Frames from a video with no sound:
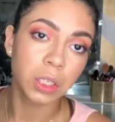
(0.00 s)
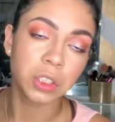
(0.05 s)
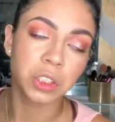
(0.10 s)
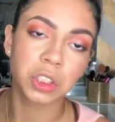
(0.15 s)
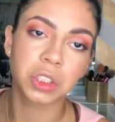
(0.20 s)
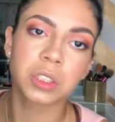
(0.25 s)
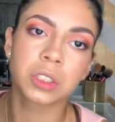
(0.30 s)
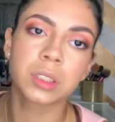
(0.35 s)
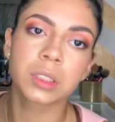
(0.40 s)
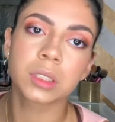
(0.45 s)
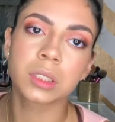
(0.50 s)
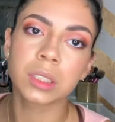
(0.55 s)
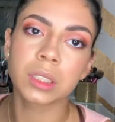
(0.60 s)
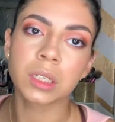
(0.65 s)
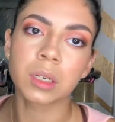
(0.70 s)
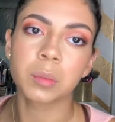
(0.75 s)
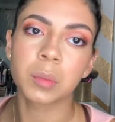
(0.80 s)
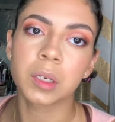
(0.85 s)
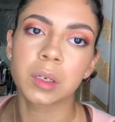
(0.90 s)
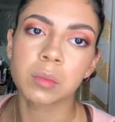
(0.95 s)
just to clean
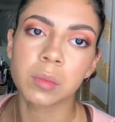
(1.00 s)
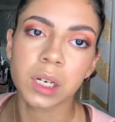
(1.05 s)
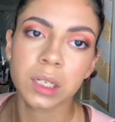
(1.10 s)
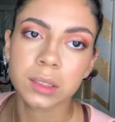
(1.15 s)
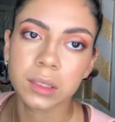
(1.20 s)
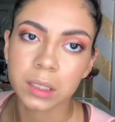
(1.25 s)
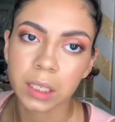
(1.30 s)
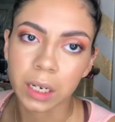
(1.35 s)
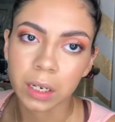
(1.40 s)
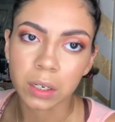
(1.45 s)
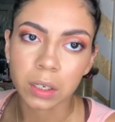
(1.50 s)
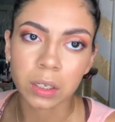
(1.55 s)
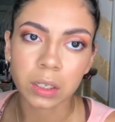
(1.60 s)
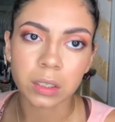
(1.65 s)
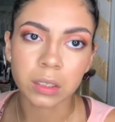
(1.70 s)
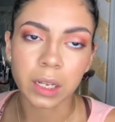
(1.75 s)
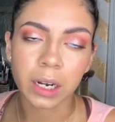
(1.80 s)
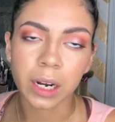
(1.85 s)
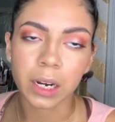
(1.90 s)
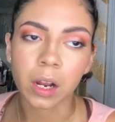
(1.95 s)
up any mascara
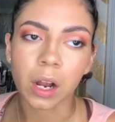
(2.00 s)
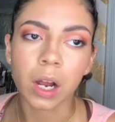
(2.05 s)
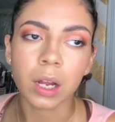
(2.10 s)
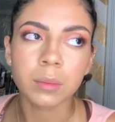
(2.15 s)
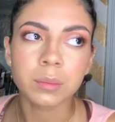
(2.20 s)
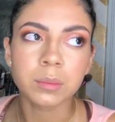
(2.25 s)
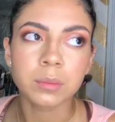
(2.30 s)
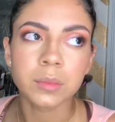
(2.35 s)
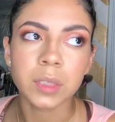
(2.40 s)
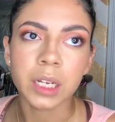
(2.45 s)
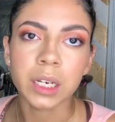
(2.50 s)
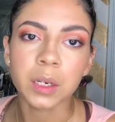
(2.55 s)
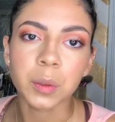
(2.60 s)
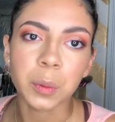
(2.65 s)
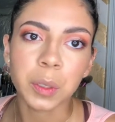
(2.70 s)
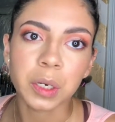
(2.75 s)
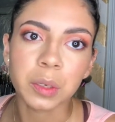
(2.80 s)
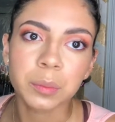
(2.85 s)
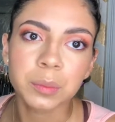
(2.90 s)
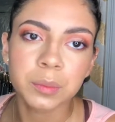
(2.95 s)
that I got
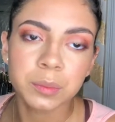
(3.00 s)
anywhere.